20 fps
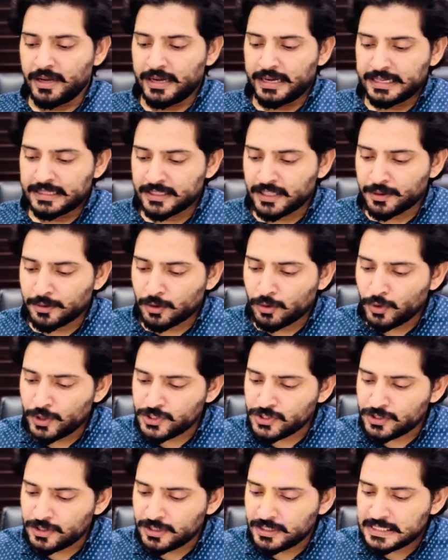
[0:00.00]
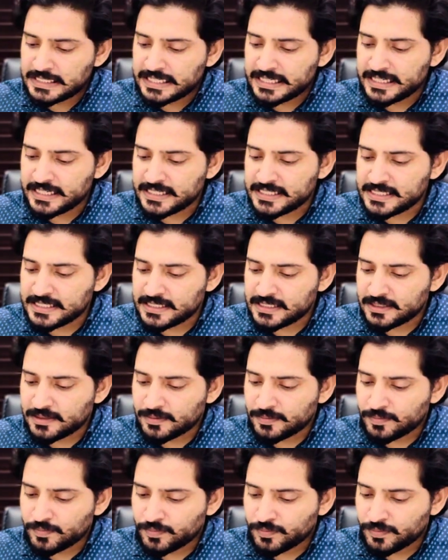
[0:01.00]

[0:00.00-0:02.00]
In the question he says,